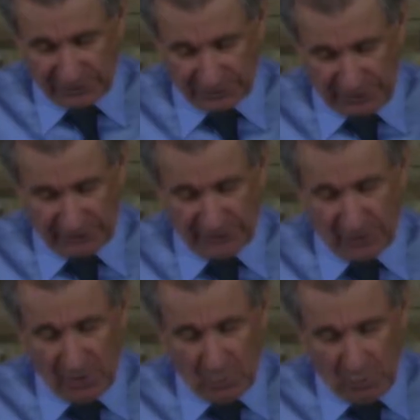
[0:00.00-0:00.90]
sons
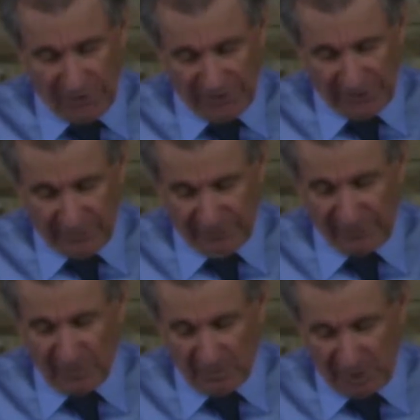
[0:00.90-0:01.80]
with him
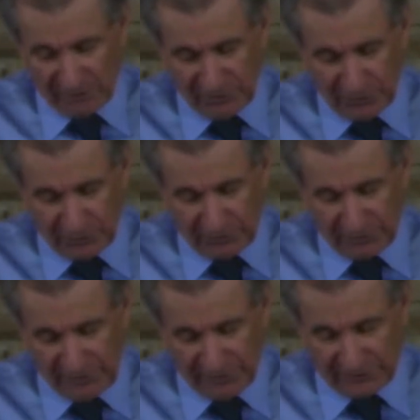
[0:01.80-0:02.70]
from among the children
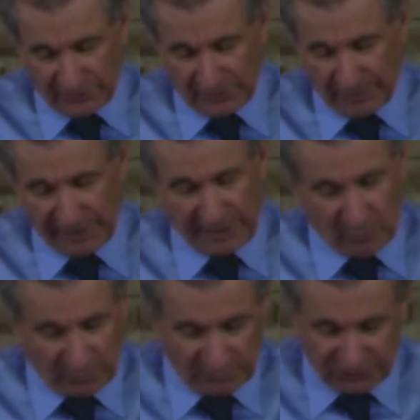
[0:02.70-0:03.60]
of Israel. And I
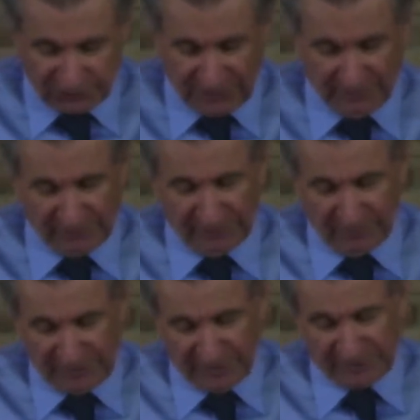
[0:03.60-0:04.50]
want them separate
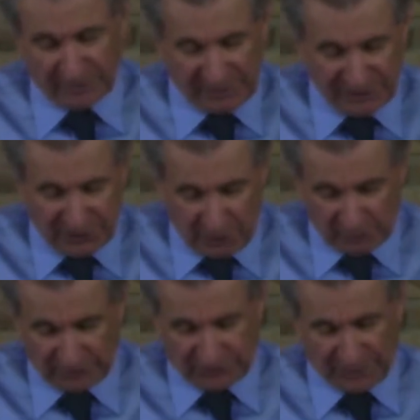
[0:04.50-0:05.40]
from them. They're going to be
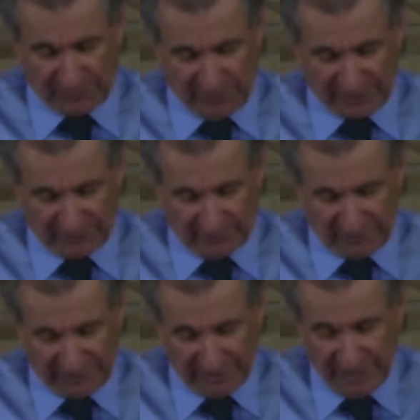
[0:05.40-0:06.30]
totally separated from
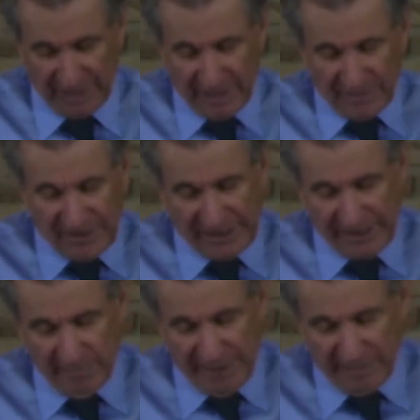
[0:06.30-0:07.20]
them, that
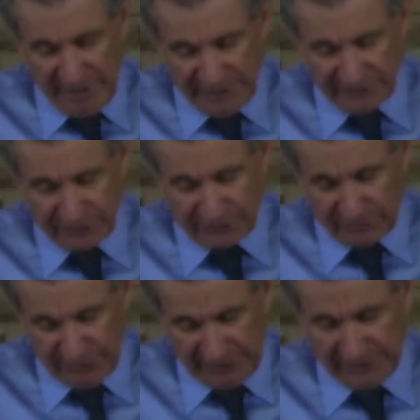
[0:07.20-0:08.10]
he may minister
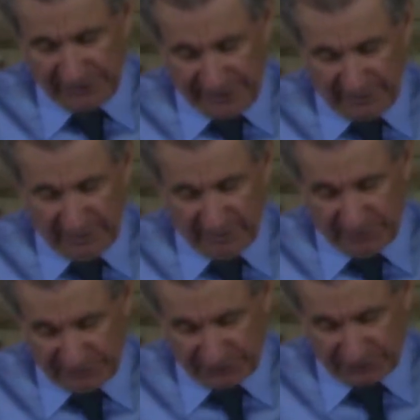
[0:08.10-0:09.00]
to me, that Aaron may
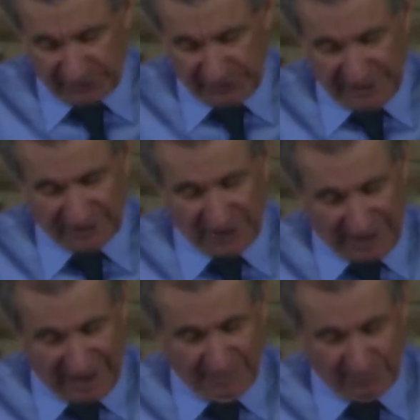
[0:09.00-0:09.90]
minister to me as
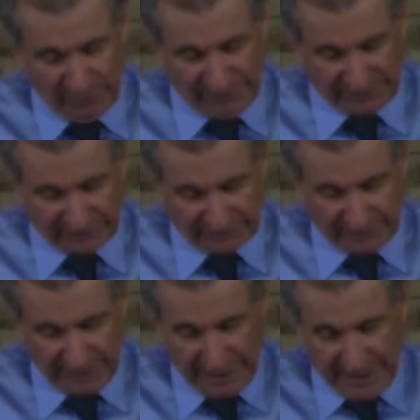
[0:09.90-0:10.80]
high priest.
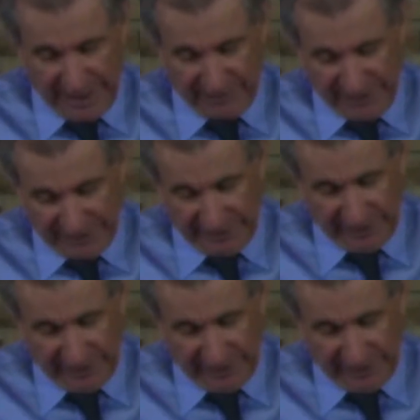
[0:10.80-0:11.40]
And that